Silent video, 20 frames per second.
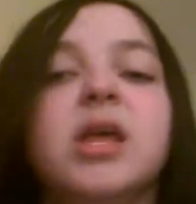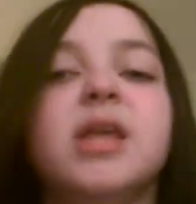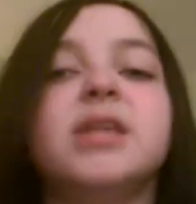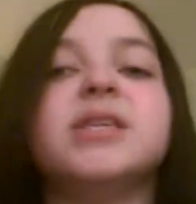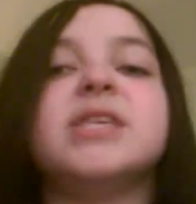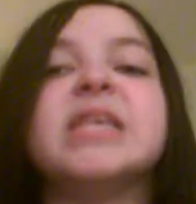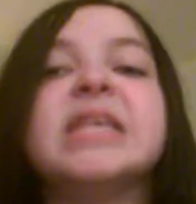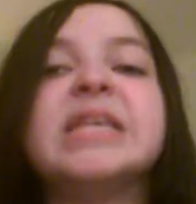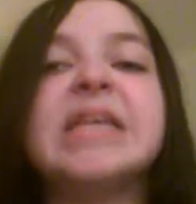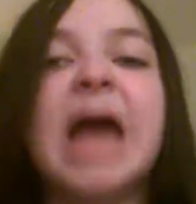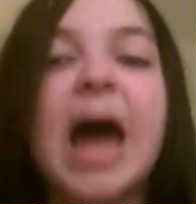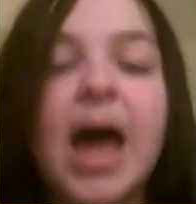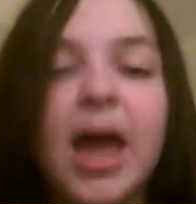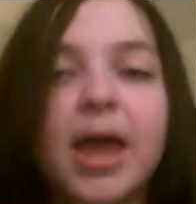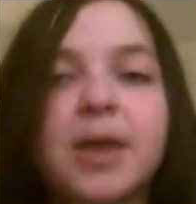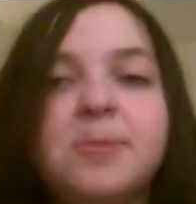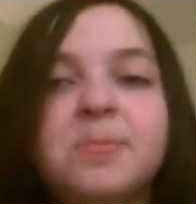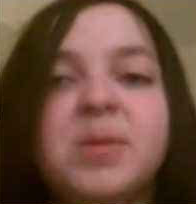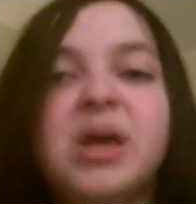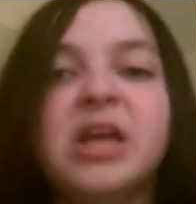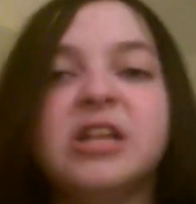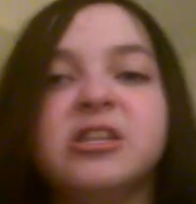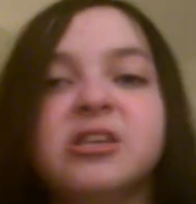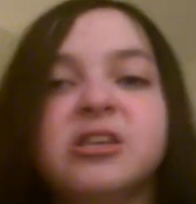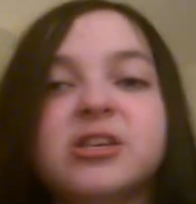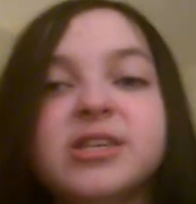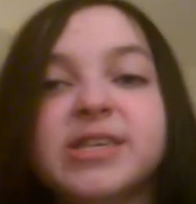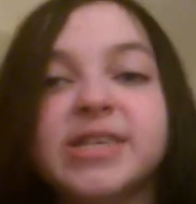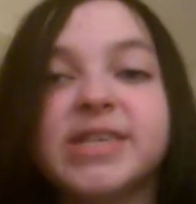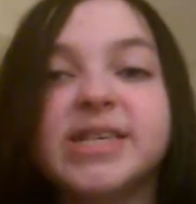It's time
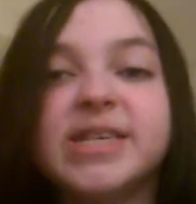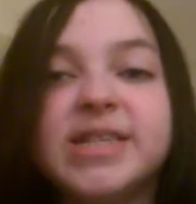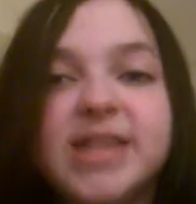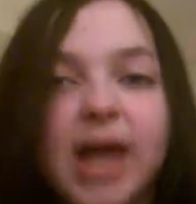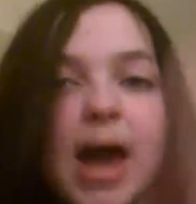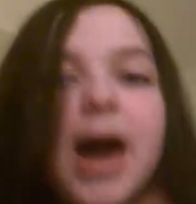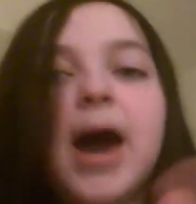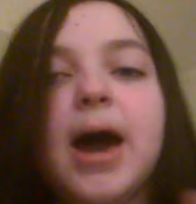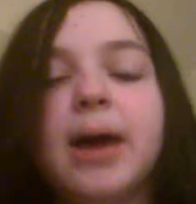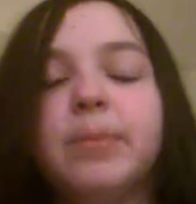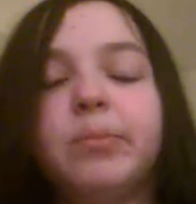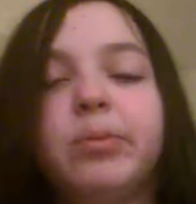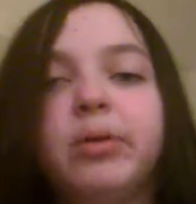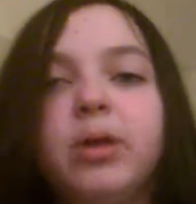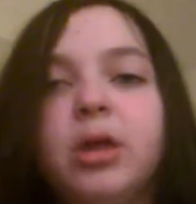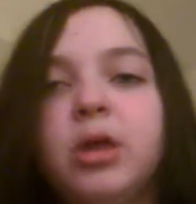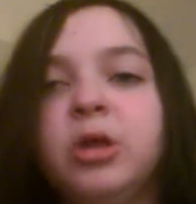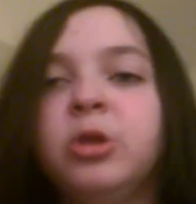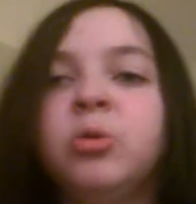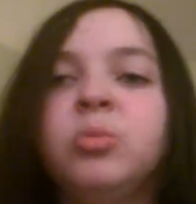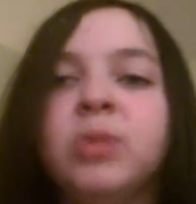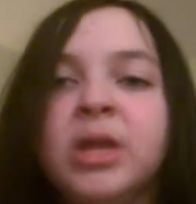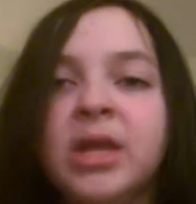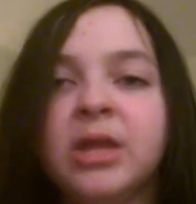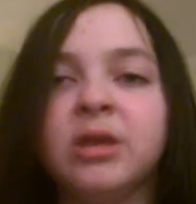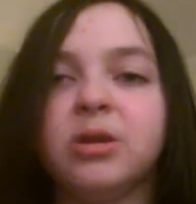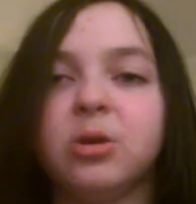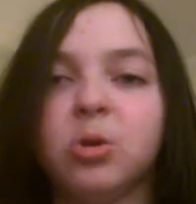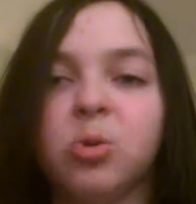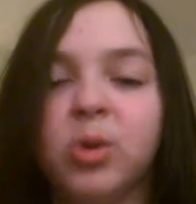to stop. You
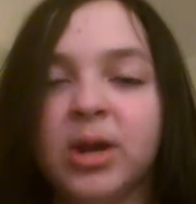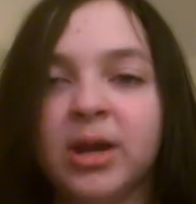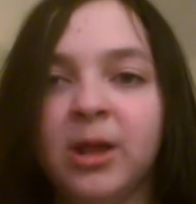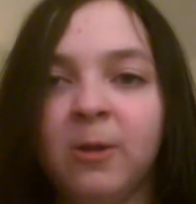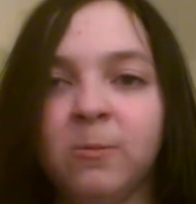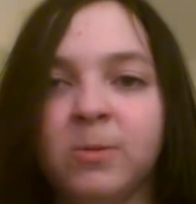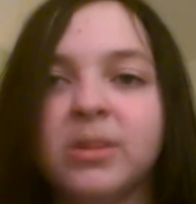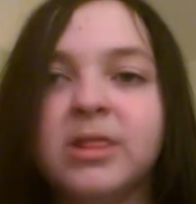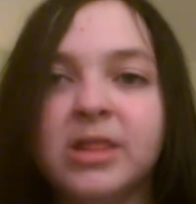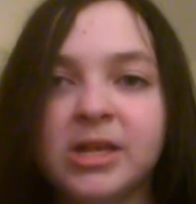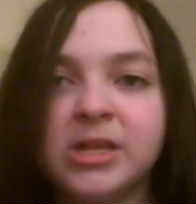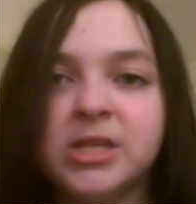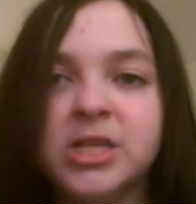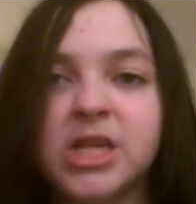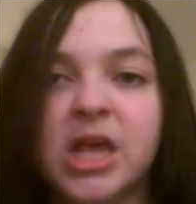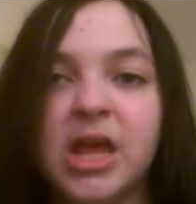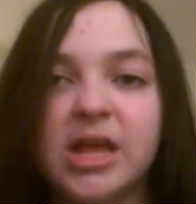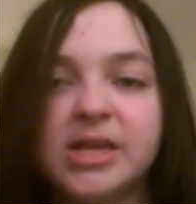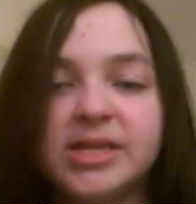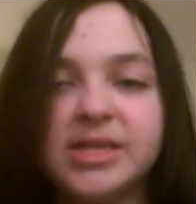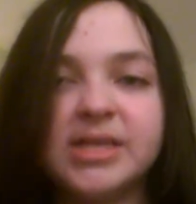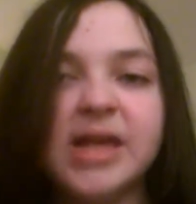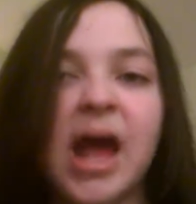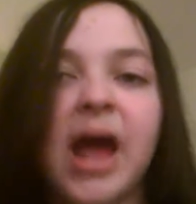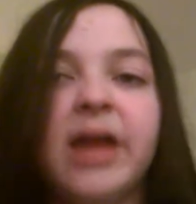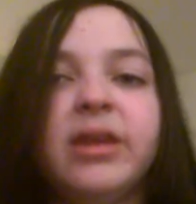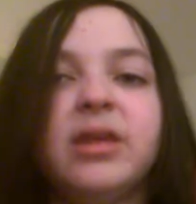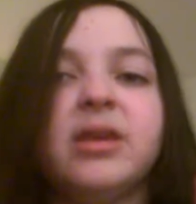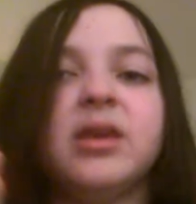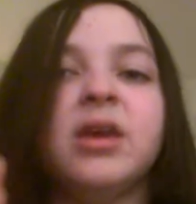need to quit it with these
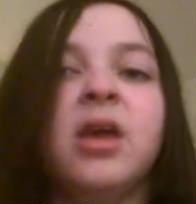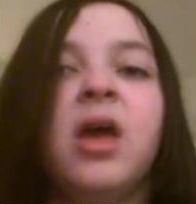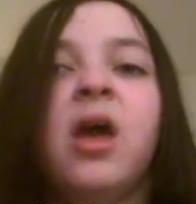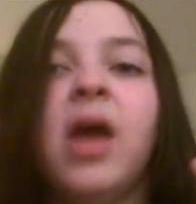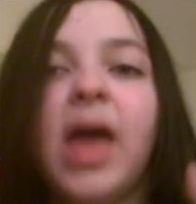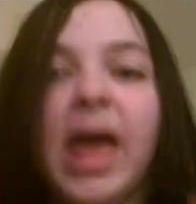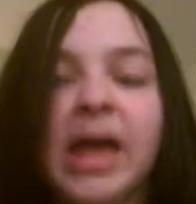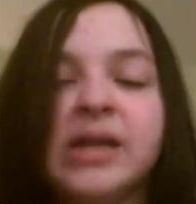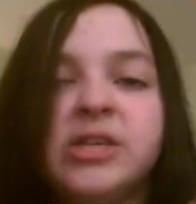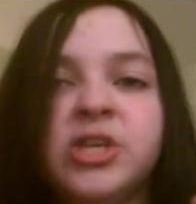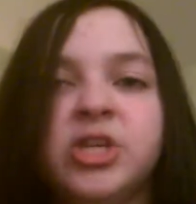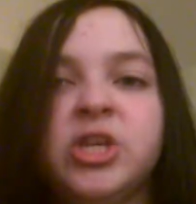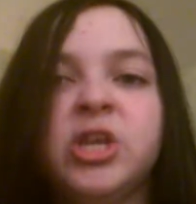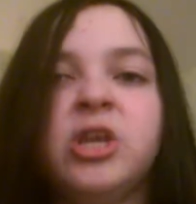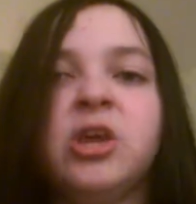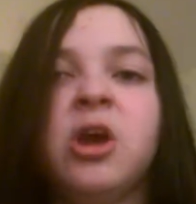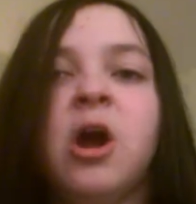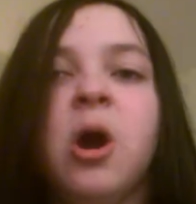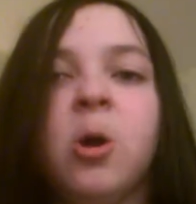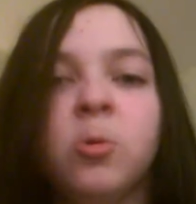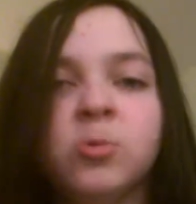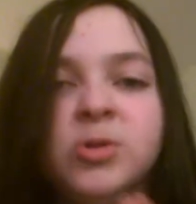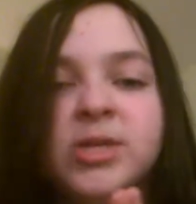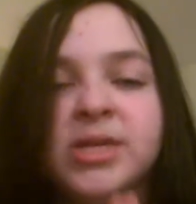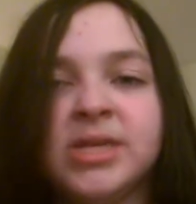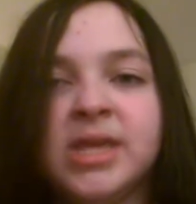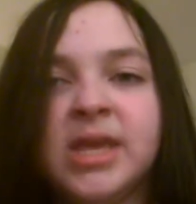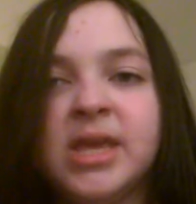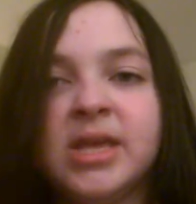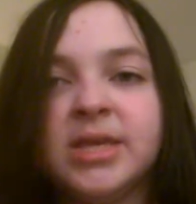Sonic edgy
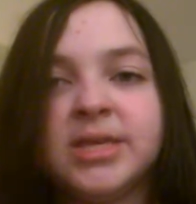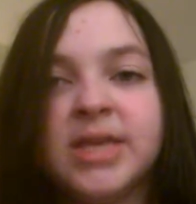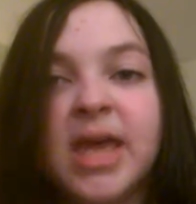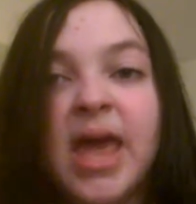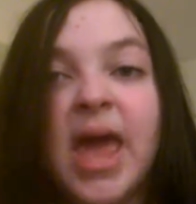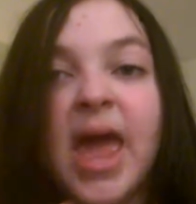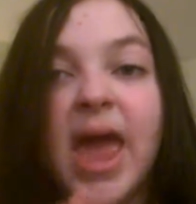OCs.